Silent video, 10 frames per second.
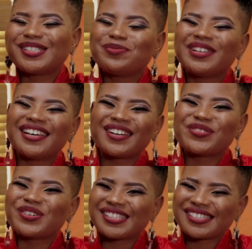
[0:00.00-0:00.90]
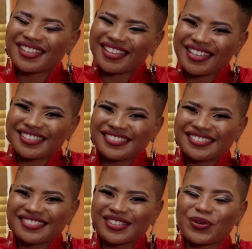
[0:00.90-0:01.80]
Dumelang once again.
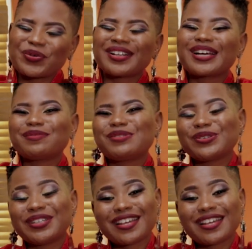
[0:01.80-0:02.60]
Welcome to